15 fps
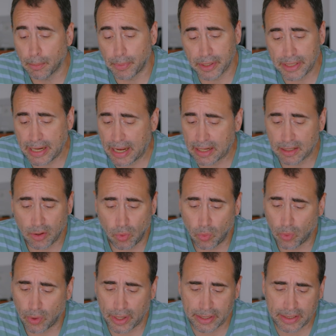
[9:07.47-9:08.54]
But yeah,
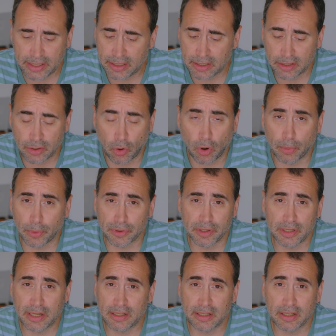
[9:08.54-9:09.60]
don't worry, this is normal.
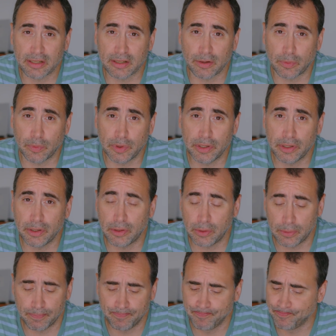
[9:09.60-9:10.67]
CSS is a
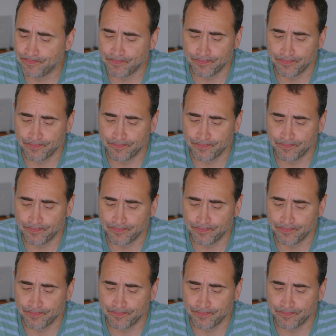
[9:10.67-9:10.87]
real